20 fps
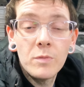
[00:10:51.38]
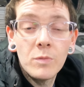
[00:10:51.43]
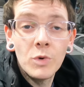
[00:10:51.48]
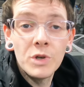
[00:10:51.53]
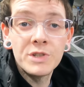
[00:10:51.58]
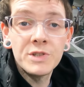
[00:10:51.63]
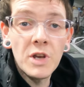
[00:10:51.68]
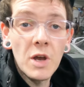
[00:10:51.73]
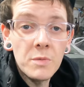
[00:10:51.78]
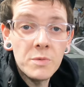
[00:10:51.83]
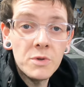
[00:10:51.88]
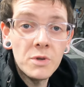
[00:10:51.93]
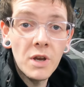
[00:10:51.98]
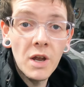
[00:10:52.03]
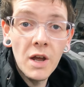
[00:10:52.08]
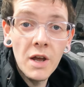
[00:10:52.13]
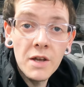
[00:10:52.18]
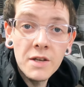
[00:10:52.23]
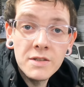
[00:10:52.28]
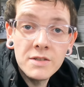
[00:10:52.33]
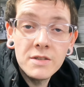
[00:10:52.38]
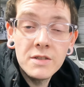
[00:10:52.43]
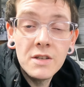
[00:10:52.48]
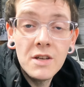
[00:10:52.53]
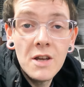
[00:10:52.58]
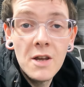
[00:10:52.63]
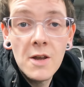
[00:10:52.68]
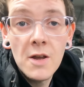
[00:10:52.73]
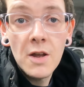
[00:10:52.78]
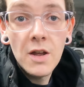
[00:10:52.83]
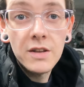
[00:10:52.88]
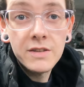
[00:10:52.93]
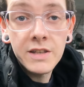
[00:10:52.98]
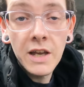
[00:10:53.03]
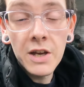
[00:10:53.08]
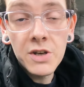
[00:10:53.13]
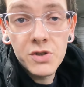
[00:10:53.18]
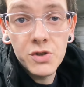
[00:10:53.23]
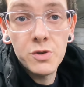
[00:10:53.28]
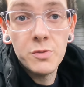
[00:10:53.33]
What's up, you guys?
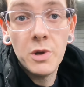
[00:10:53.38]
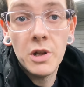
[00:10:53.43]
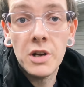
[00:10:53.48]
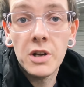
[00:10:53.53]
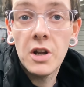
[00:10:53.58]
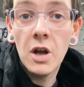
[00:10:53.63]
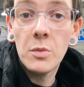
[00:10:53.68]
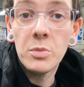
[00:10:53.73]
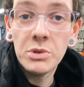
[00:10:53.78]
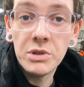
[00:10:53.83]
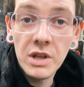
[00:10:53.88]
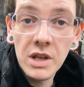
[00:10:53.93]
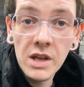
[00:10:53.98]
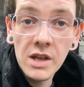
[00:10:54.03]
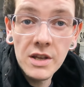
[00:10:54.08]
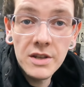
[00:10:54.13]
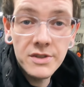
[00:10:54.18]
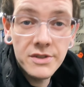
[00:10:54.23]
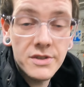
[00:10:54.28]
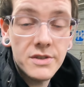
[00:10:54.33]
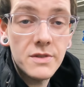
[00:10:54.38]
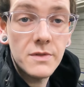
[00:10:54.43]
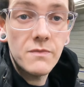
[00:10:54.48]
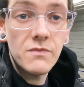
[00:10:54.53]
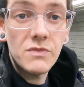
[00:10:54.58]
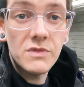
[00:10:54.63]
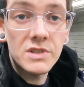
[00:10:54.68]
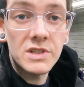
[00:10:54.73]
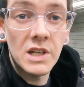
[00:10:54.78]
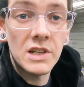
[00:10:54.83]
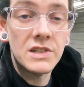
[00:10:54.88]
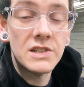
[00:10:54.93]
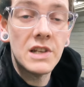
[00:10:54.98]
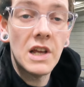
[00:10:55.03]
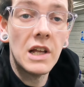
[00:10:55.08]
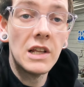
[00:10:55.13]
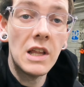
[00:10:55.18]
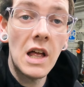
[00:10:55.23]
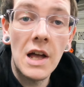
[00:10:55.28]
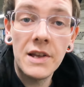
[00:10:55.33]
It's actually been a couple days since
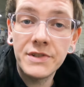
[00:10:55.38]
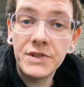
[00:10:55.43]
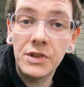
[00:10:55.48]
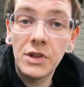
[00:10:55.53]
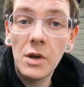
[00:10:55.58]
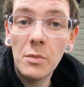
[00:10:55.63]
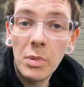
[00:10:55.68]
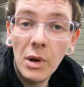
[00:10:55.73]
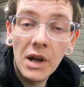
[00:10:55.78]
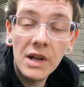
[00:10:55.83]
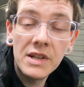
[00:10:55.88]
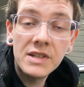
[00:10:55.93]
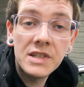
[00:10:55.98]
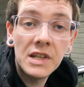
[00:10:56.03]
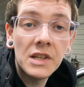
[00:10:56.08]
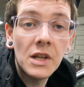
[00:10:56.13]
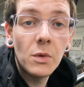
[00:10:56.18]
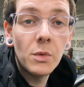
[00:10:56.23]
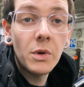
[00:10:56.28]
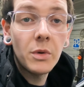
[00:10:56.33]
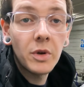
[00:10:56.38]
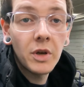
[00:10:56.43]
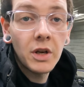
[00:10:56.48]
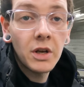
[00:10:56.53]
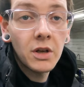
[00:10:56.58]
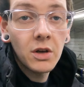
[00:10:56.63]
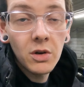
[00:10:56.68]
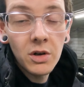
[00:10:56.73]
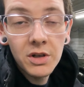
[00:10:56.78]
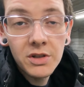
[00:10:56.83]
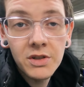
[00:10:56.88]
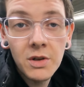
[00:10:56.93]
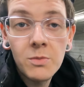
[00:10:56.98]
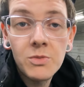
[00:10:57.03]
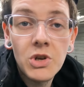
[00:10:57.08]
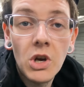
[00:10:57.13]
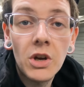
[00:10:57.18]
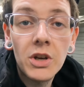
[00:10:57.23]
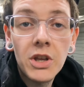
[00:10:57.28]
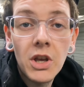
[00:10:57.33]
that last clip. I had said that we were gonna go to
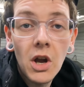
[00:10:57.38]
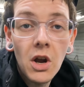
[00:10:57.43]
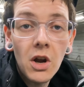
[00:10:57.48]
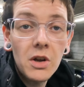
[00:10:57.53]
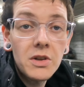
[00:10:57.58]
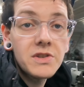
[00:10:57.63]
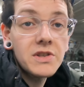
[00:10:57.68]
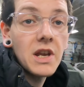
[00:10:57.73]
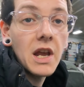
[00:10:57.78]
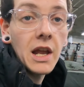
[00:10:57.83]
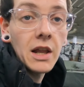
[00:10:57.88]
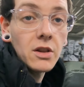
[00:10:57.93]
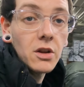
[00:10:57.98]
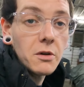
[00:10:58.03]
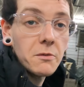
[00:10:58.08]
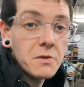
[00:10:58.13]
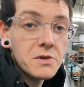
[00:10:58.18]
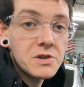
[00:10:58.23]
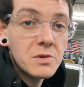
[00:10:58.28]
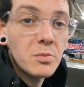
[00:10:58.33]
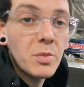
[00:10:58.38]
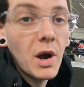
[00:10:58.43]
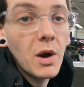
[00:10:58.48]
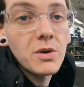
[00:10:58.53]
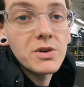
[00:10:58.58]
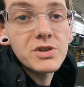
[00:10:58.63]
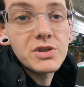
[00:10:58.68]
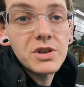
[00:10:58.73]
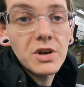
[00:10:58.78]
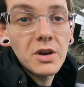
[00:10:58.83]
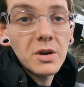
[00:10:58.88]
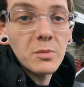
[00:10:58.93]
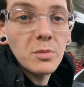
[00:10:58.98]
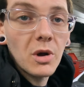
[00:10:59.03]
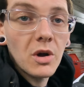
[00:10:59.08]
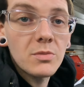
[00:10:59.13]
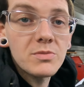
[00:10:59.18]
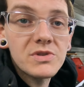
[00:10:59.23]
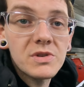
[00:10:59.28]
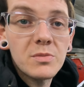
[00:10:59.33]
some junkyards and look for some power steering
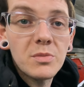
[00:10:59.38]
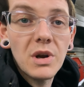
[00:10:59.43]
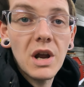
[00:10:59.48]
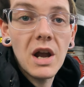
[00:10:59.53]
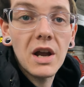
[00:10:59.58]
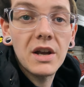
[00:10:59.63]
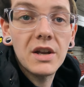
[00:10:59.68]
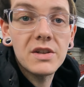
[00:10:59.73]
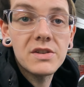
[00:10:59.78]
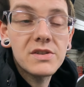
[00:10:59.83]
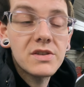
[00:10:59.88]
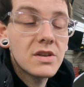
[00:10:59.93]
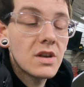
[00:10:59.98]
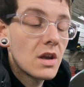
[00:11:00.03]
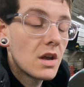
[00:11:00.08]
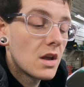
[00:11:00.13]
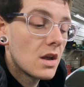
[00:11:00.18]
pumps and brackets.